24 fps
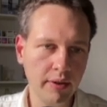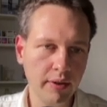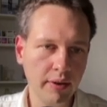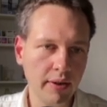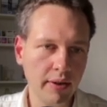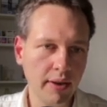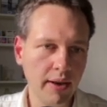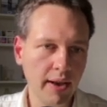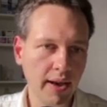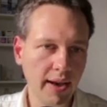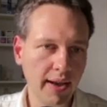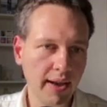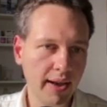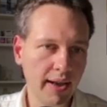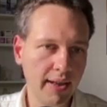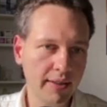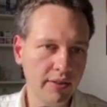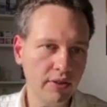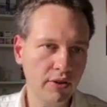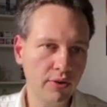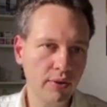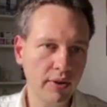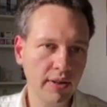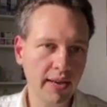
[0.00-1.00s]
and
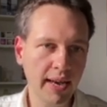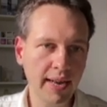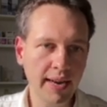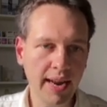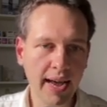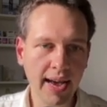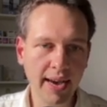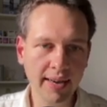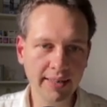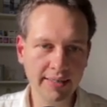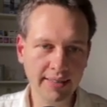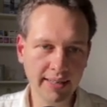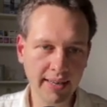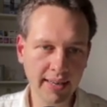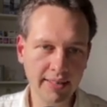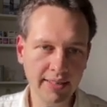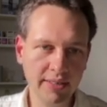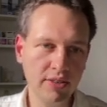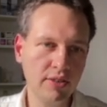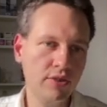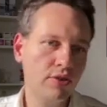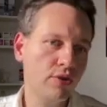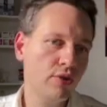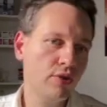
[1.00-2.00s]
you'll get access
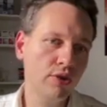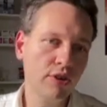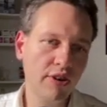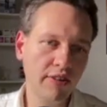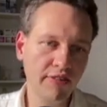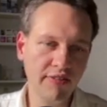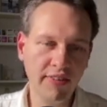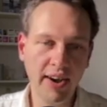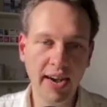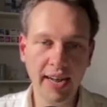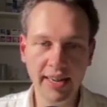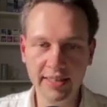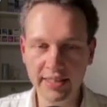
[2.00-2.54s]
to your files.